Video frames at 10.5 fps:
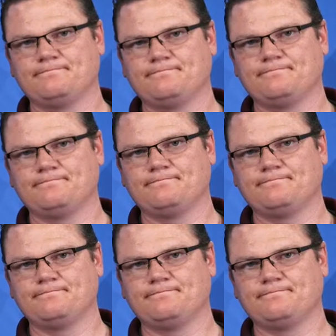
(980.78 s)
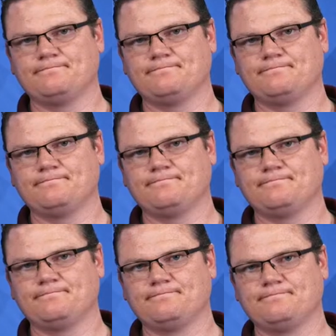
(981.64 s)

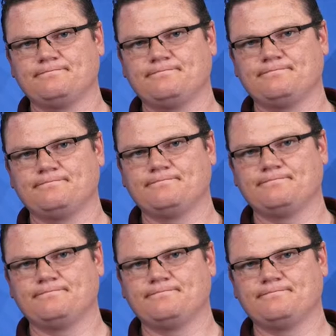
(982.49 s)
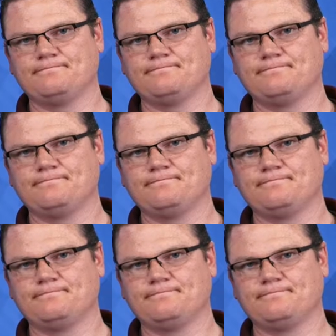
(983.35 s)

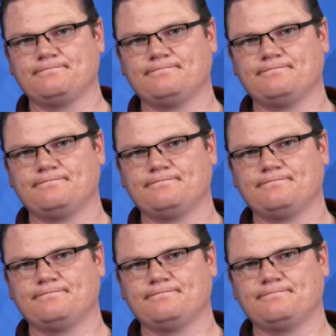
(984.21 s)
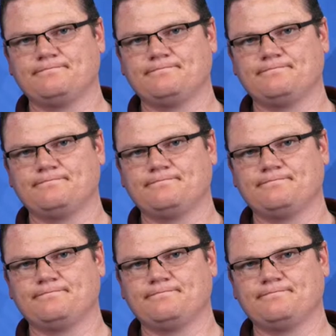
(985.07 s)

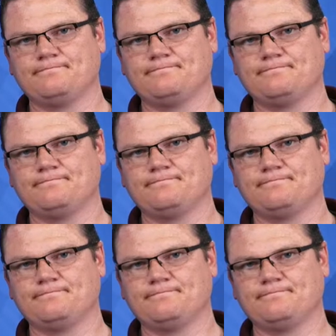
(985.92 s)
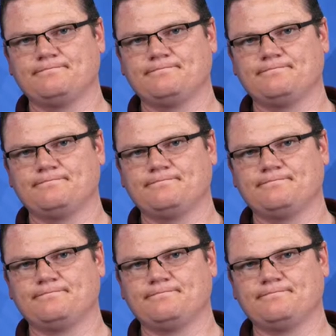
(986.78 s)
(not speaking)